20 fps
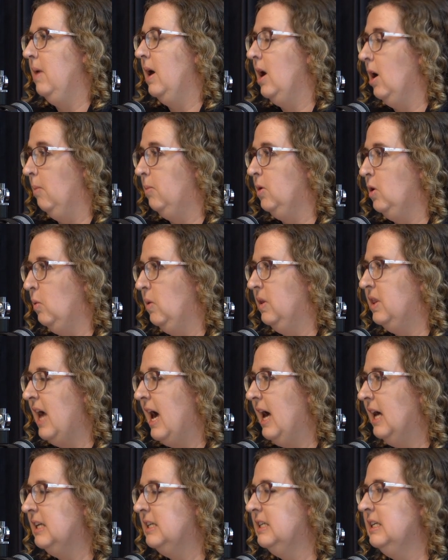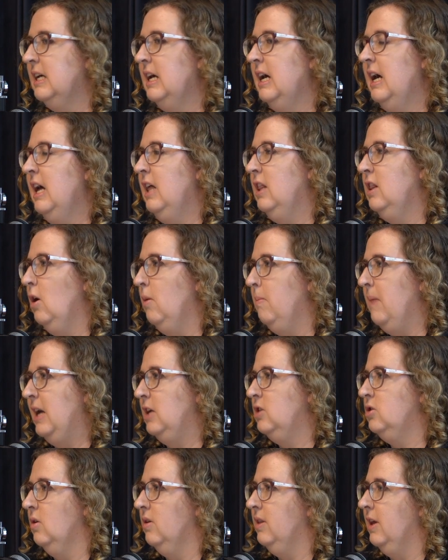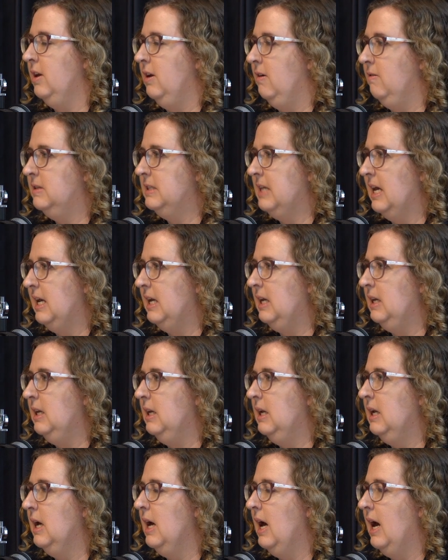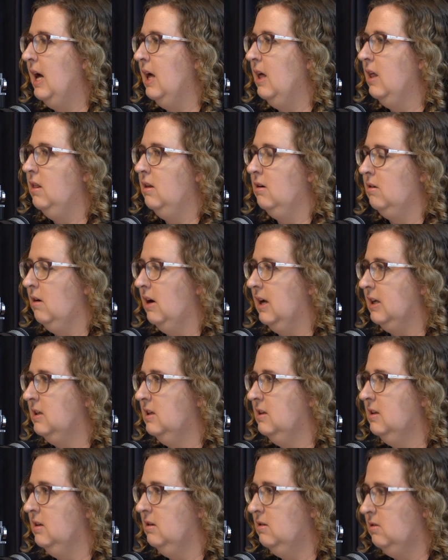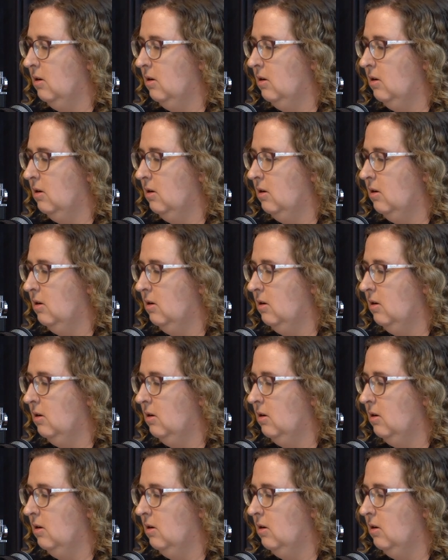help you with that. They'll make sure that you've seen the correct